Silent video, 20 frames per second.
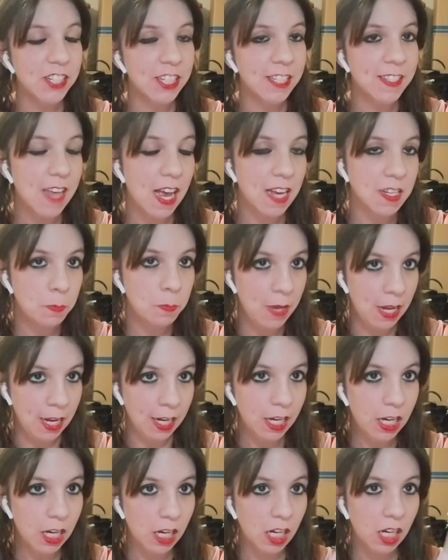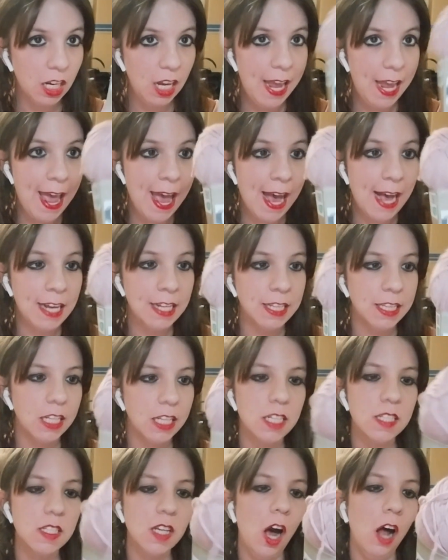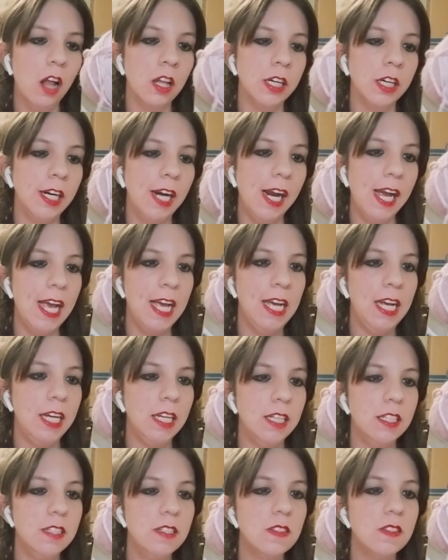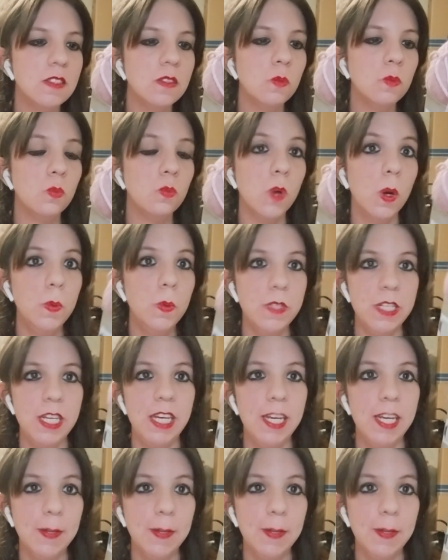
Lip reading: as pink, and this color is rosy.